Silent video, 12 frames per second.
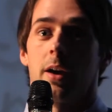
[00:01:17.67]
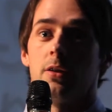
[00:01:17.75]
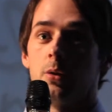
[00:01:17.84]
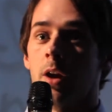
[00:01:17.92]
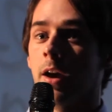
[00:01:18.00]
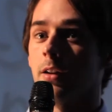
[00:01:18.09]
Do
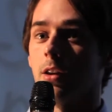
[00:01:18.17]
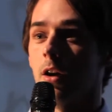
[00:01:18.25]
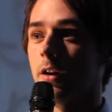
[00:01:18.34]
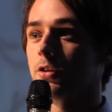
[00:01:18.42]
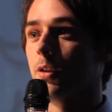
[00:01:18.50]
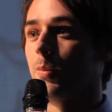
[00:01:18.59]
not
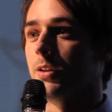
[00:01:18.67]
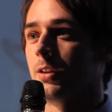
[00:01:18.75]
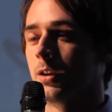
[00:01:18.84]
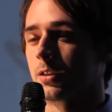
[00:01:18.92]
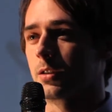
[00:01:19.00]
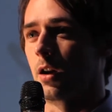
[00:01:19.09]
launch a
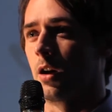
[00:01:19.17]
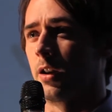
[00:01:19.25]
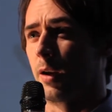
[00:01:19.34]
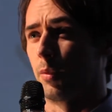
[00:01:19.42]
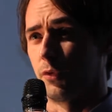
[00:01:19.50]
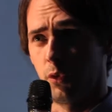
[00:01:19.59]
business on
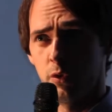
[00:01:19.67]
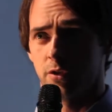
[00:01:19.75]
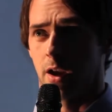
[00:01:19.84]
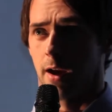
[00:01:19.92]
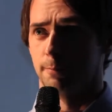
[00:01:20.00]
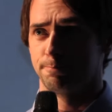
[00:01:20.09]
April Fool's Day.